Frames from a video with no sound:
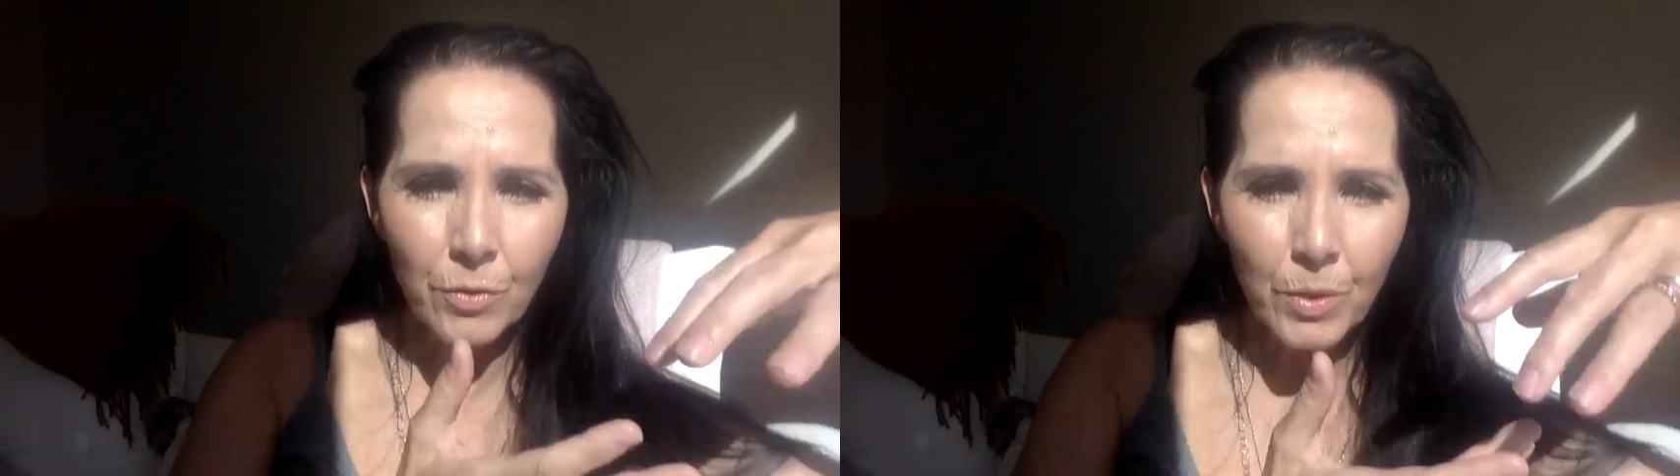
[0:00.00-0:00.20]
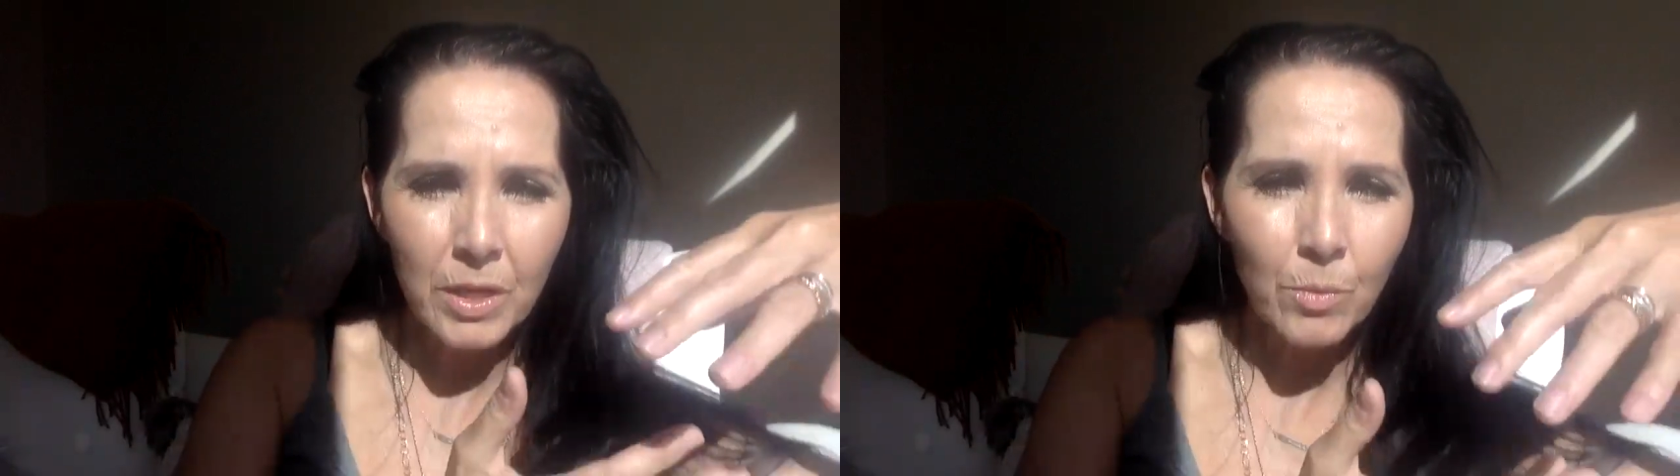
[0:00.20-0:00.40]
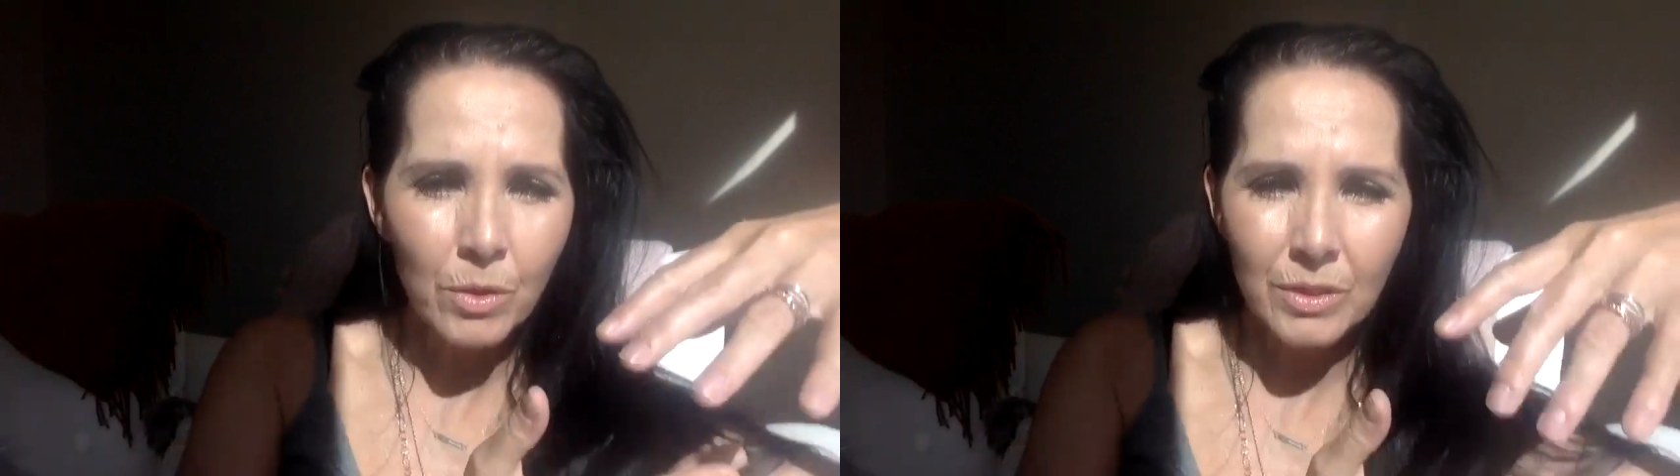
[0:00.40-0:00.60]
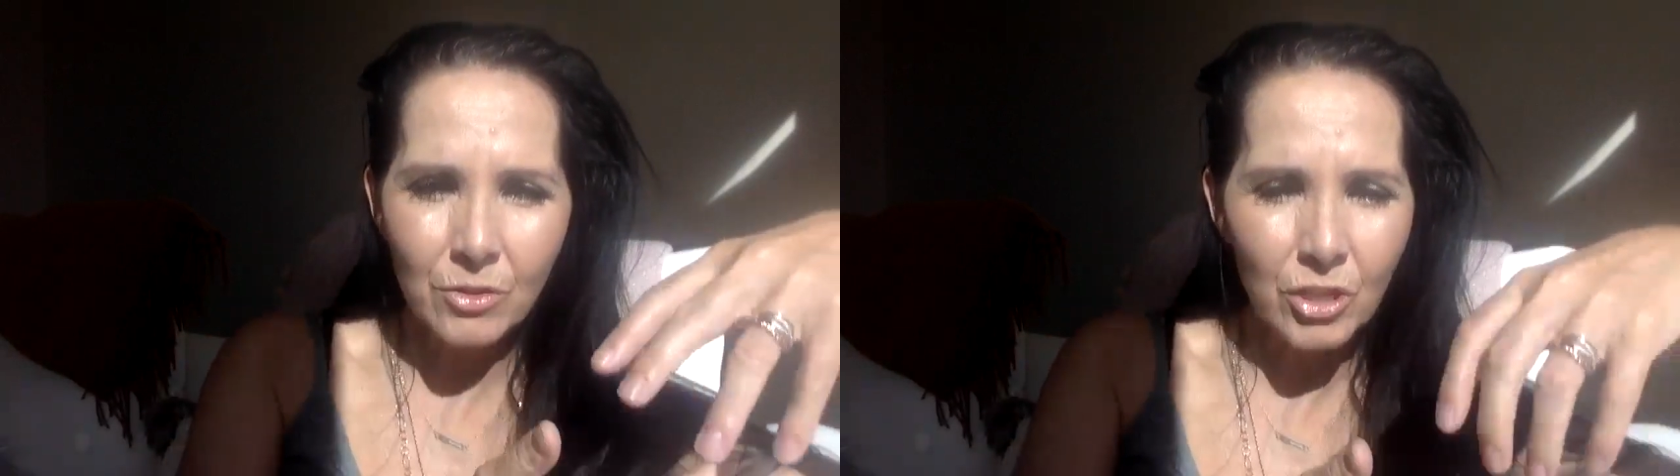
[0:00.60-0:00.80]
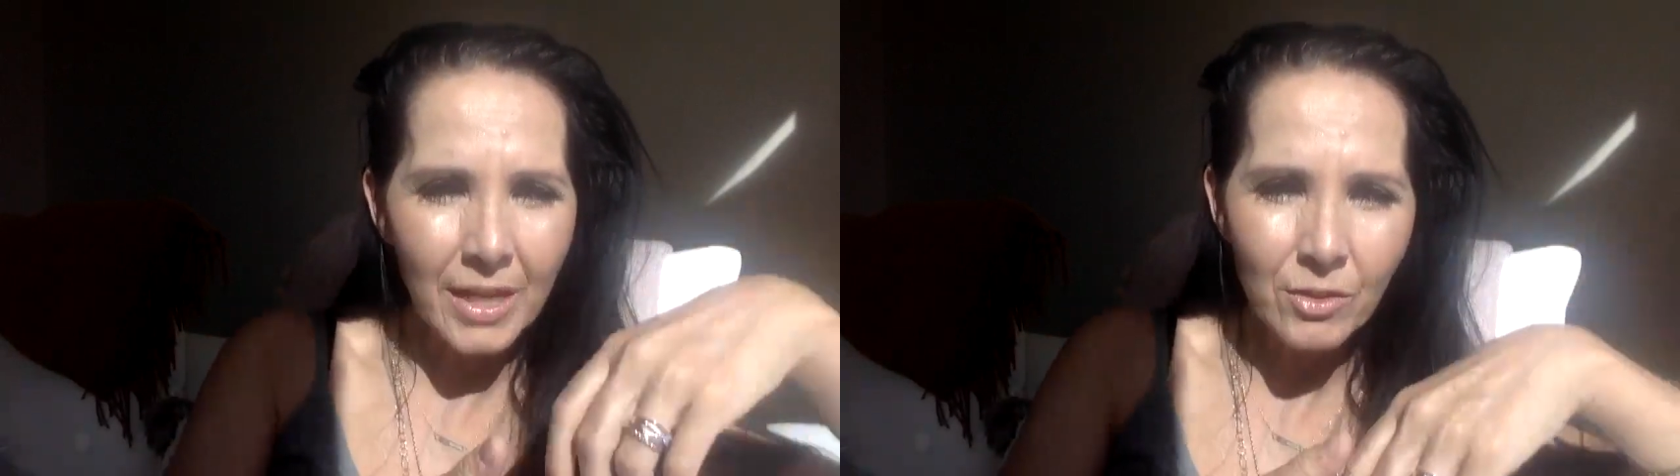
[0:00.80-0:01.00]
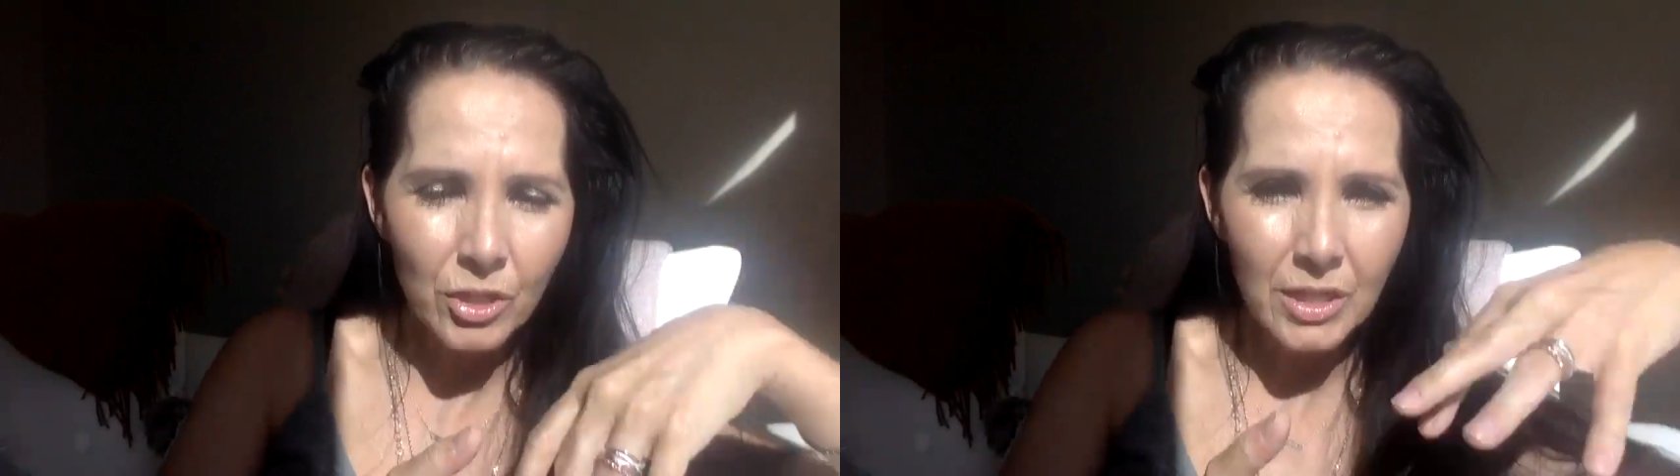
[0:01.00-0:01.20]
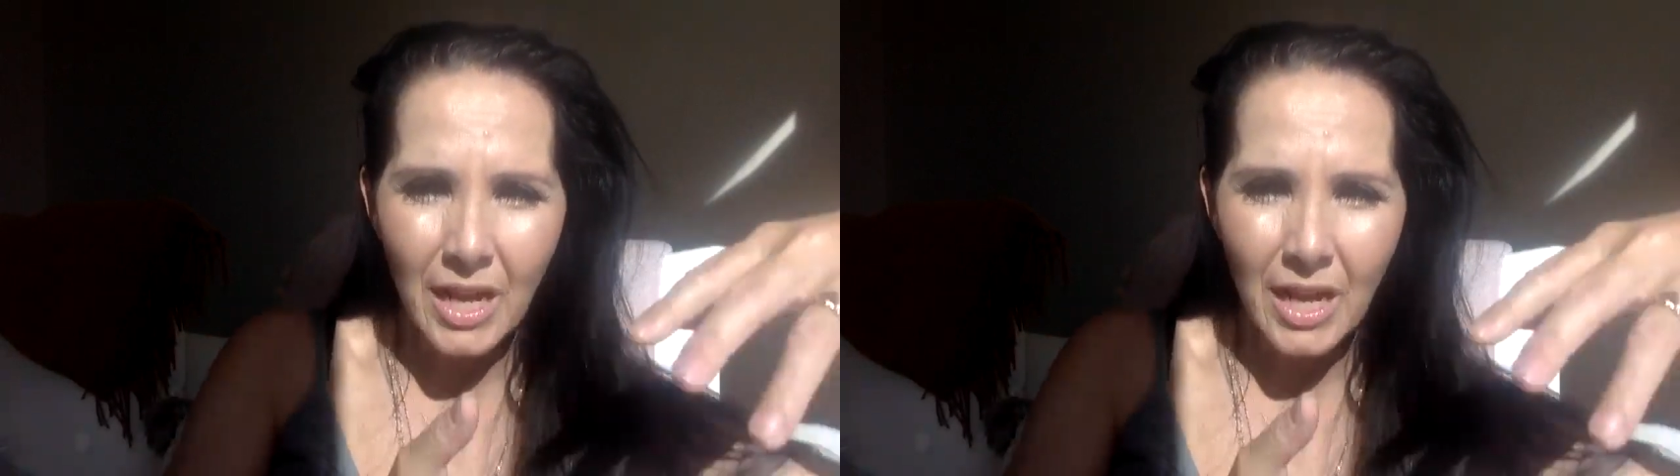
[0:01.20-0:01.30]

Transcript: 3D world is changing,